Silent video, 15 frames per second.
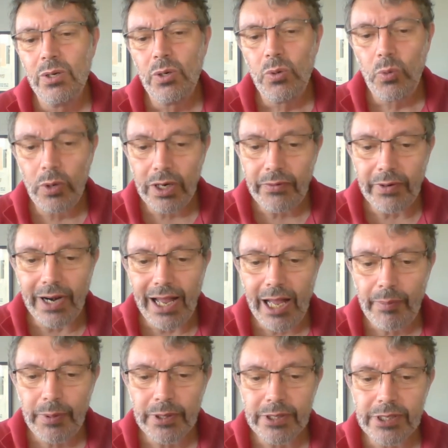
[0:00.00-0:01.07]
Whatever
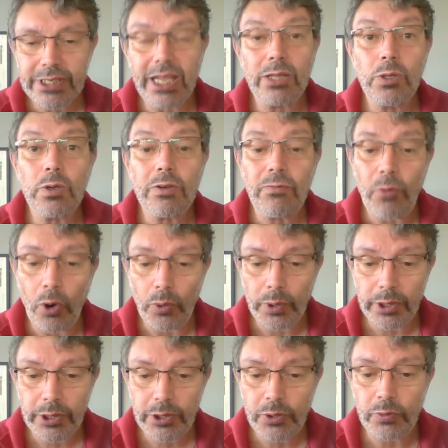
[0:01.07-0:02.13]
happens, I look
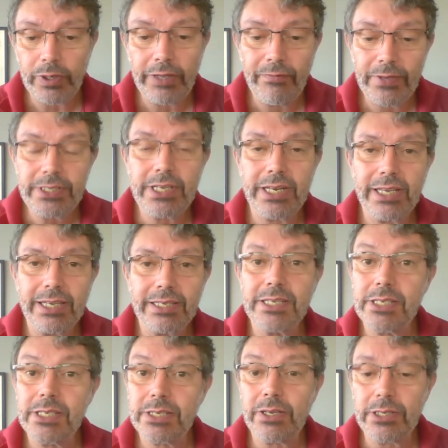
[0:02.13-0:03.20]
forward to revisiting and
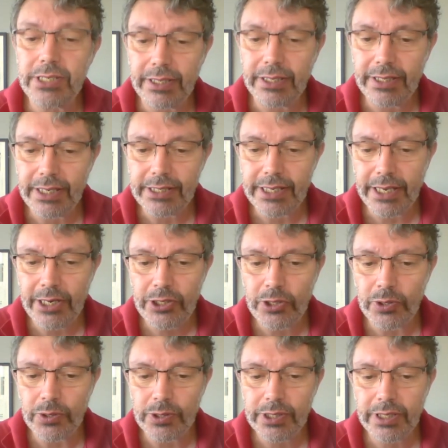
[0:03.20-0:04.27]
discussing these
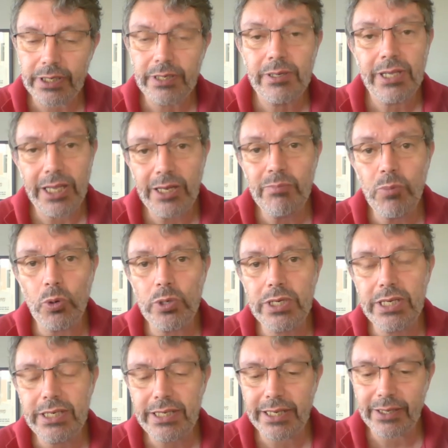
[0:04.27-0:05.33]
issues in more
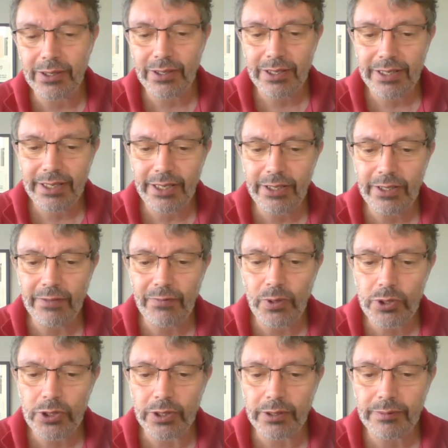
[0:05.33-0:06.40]
detail in the
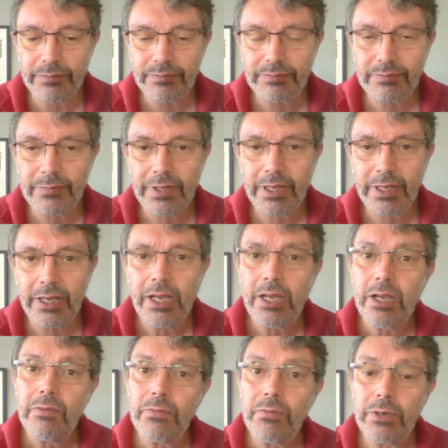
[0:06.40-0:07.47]
future.
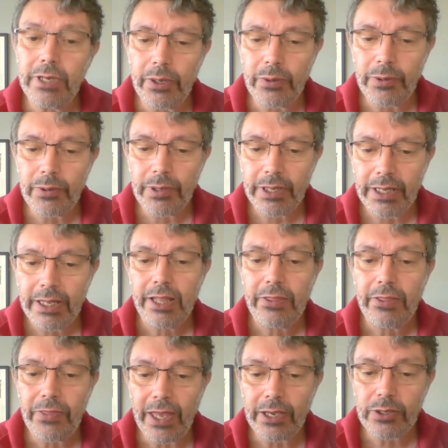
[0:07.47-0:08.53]
For now,
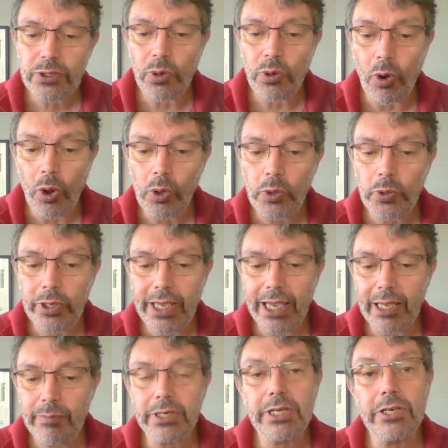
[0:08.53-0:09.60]
thanks to all who
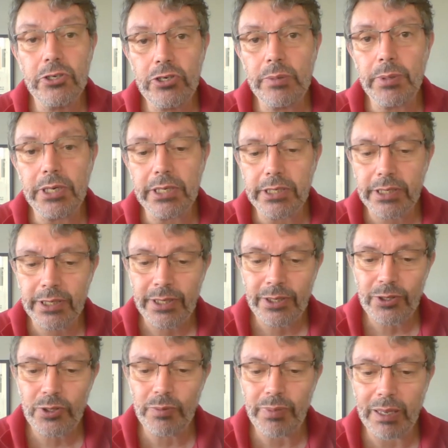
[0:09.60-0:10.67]
came and contributed
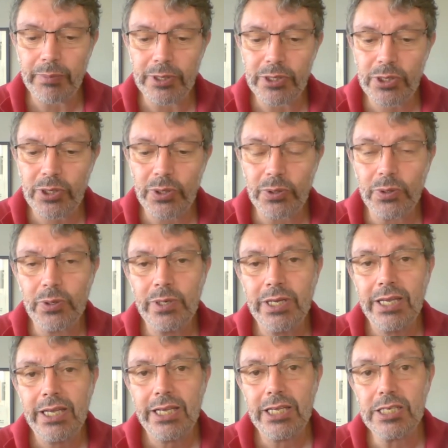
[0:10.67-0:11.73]
to BEMIS2,
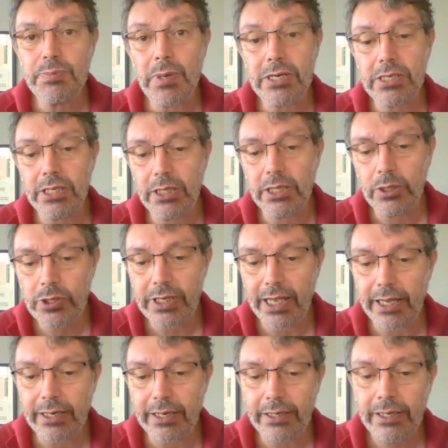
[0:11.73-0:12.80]
especially
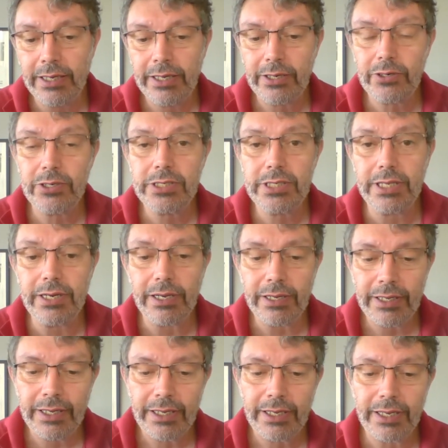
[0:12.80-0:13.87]
Luciana, Christina
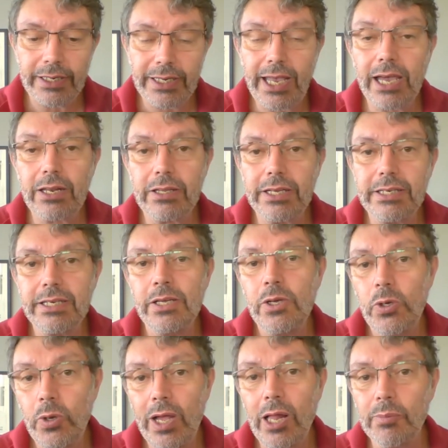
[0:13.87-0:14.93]
and Caroline,
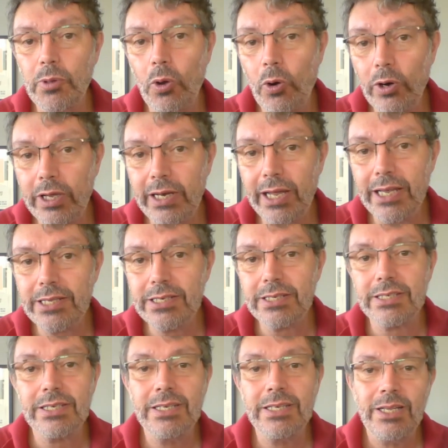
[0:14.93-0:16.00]
who helped organise it,
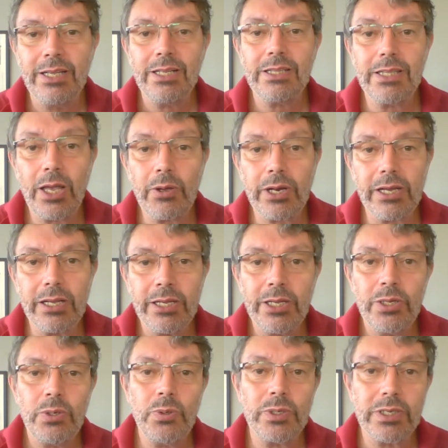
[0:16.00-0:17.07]
Laura,
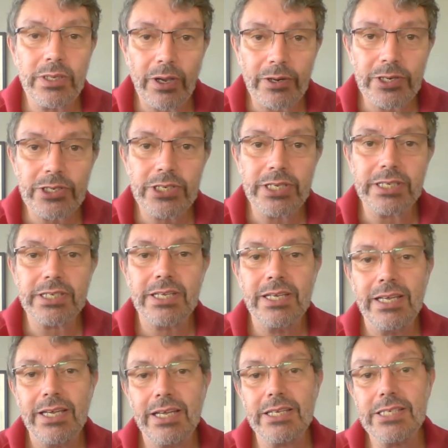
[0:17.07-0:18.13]
who encouraged it,
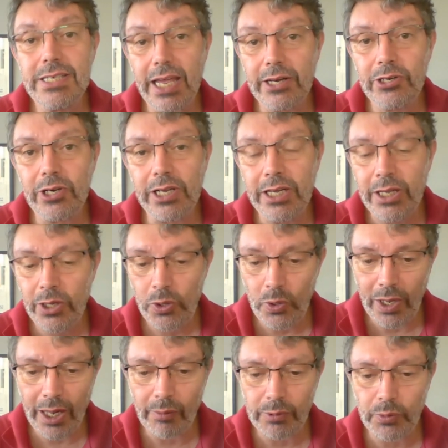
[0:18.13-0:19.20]
and Sandra, who
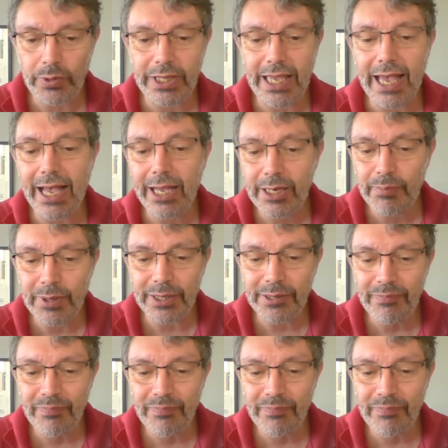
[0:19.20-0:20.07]
helped with the admin.